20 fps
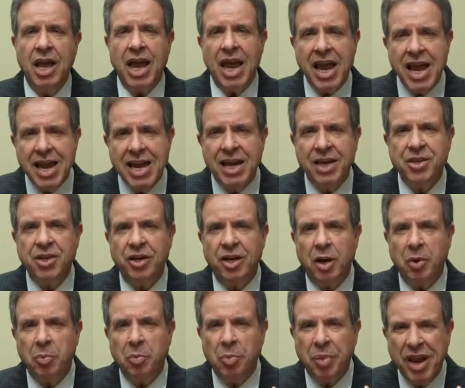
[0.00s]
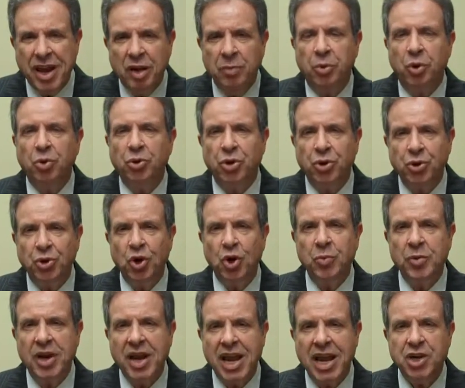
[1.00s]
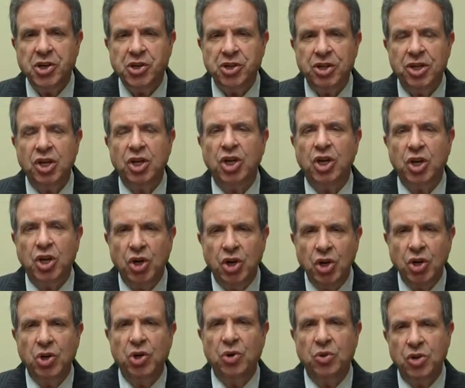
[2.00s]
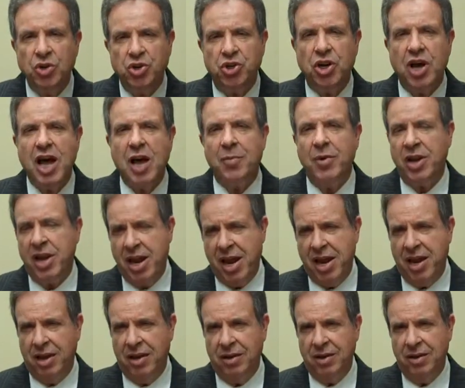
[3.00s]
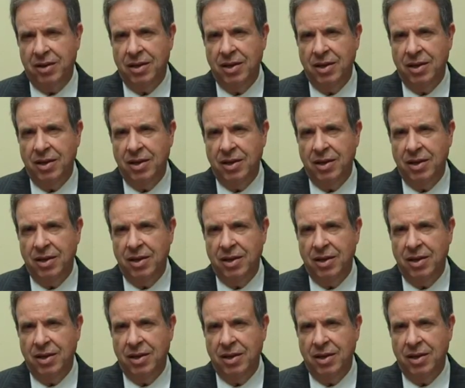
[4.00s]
and an unbeatable determination to do the job at hand.